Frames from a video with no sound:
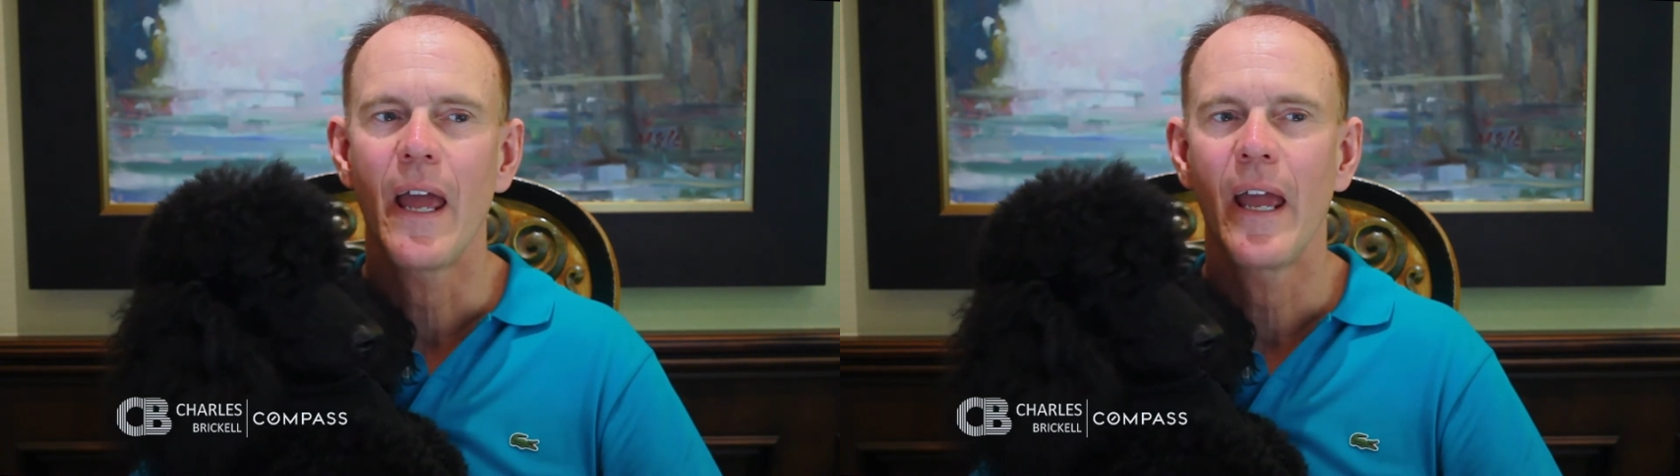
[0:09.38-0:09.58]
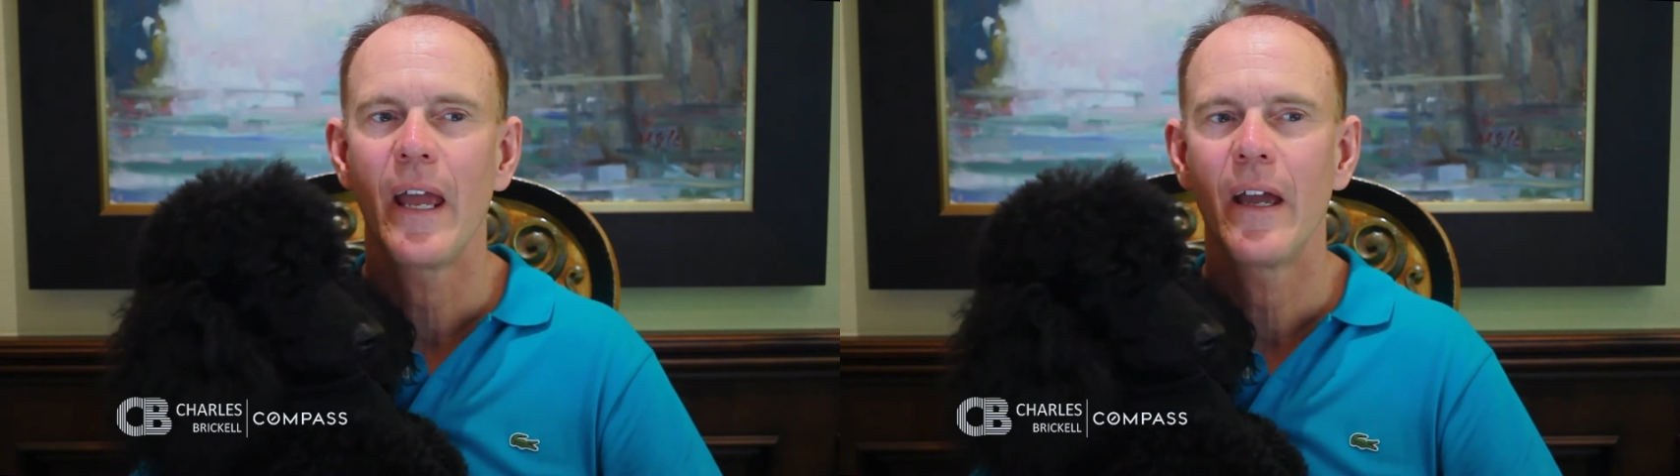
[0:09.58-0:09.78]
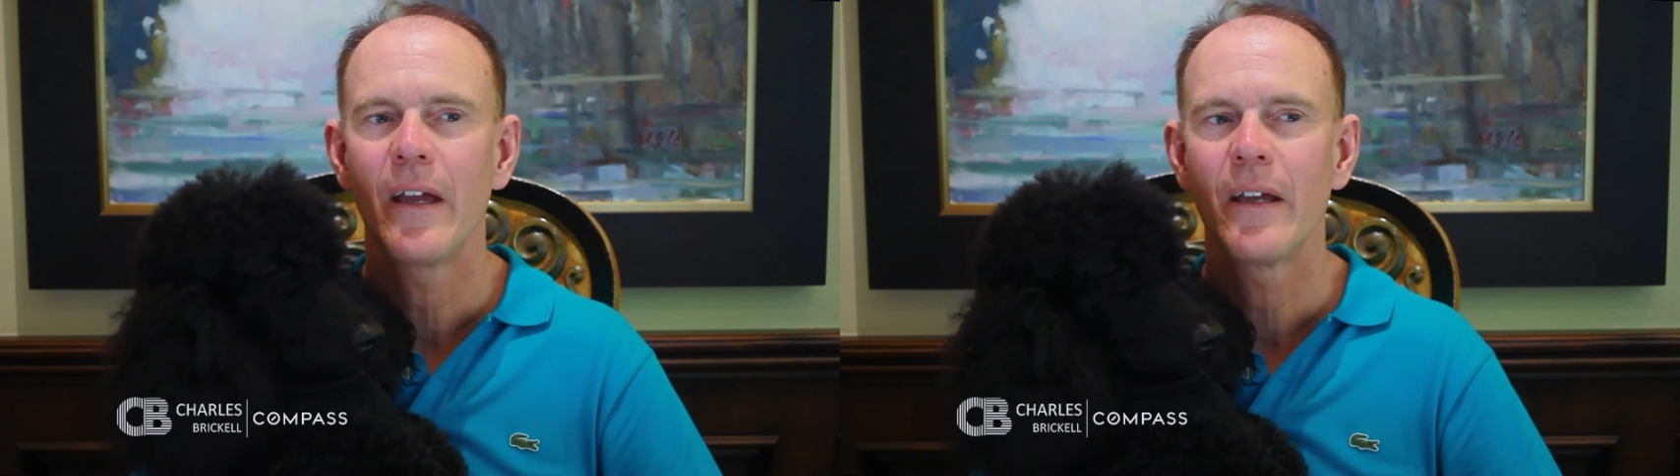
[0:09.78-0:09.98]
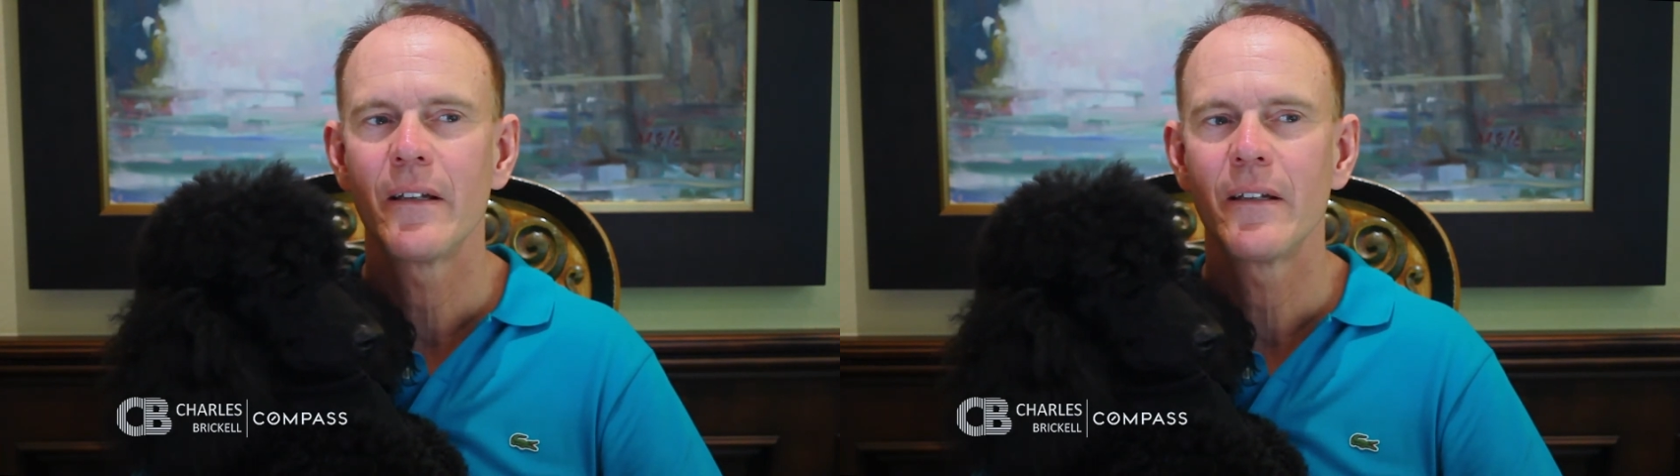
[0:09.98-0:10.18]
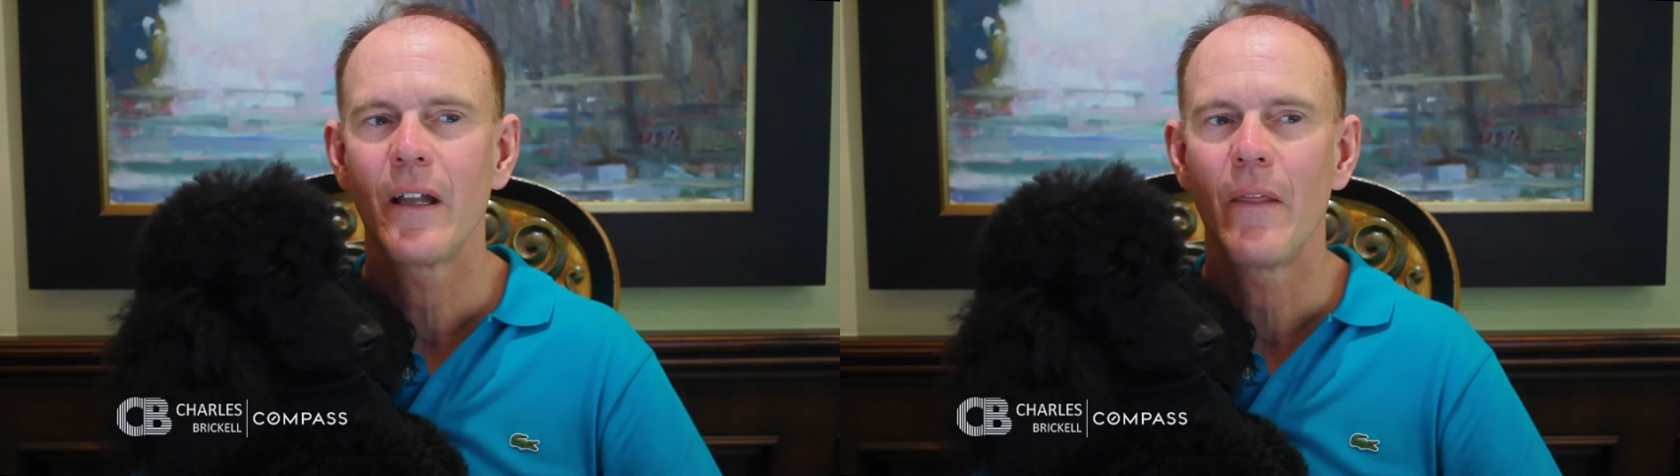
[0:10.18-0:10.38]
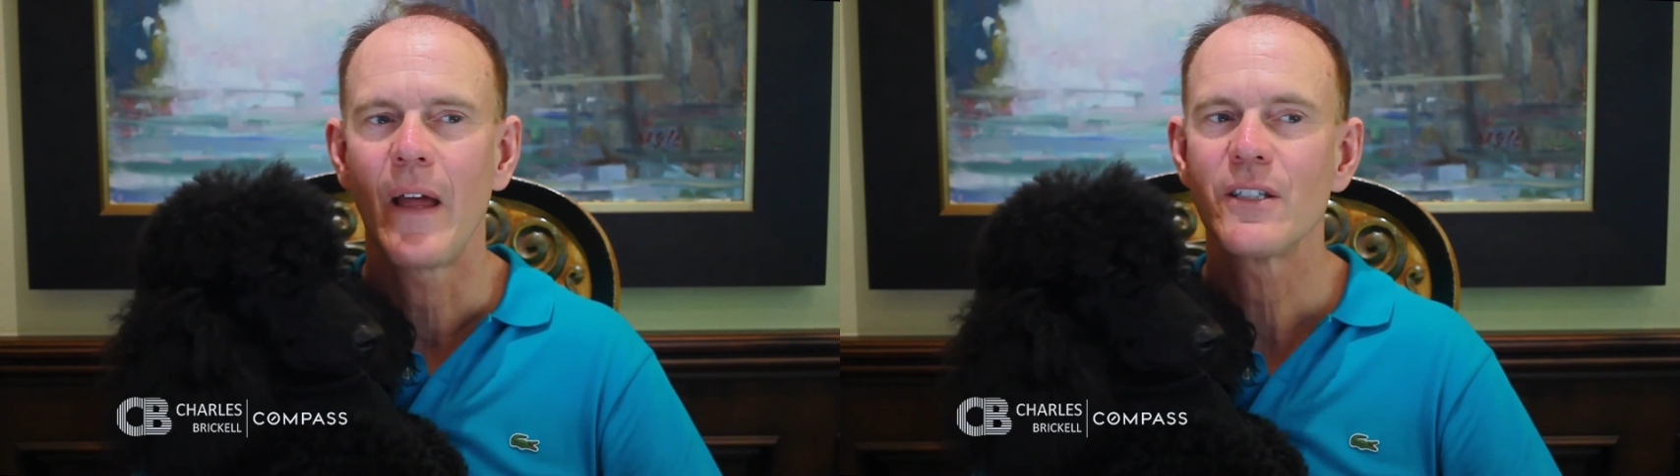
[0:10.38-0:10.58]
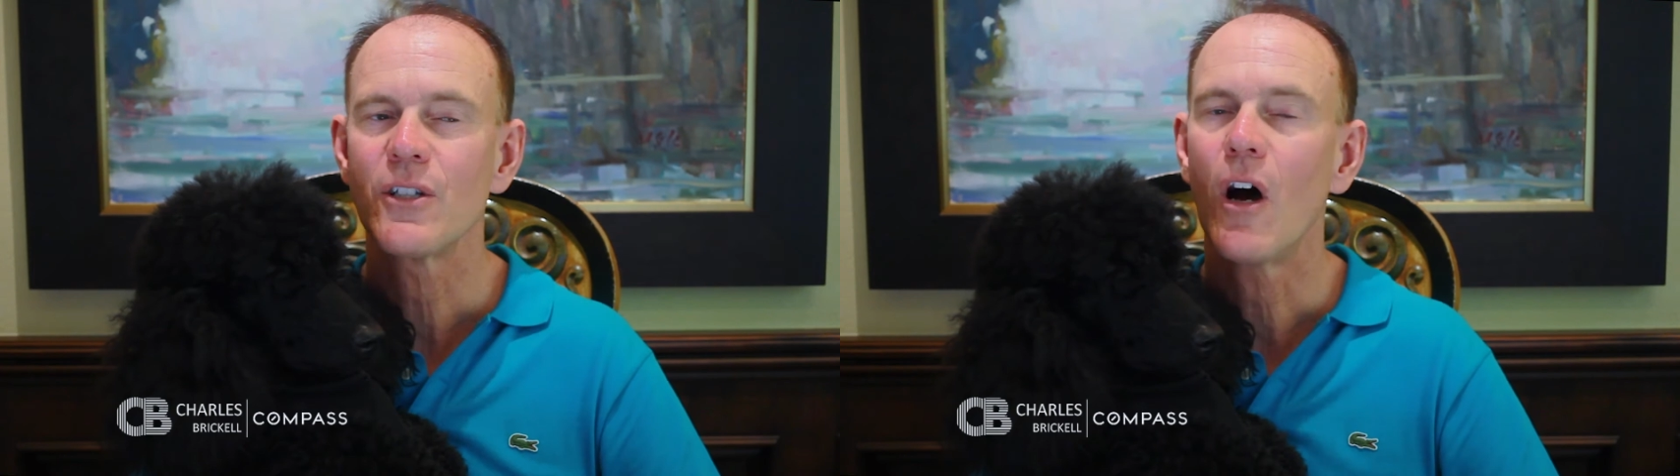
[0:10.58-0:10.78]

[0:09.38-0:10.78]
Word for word: and that's